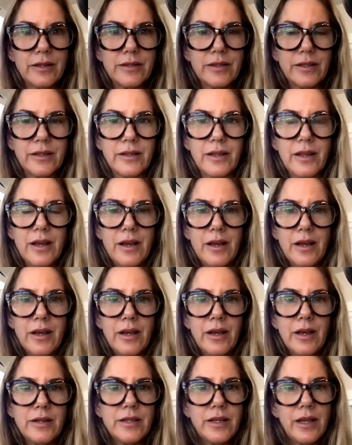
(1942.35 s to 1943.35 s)
Is it
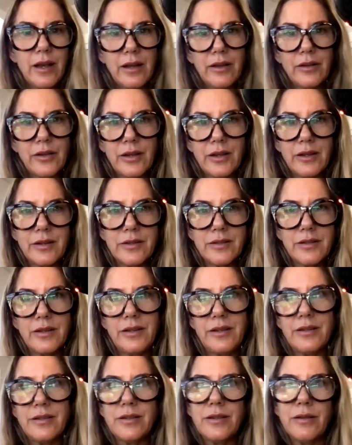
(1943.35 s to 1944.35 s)
Italian? Does it
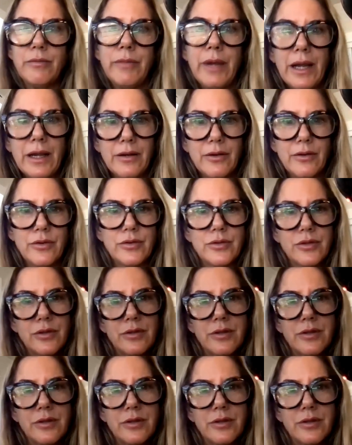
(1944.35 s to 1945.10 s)
need tomatoes?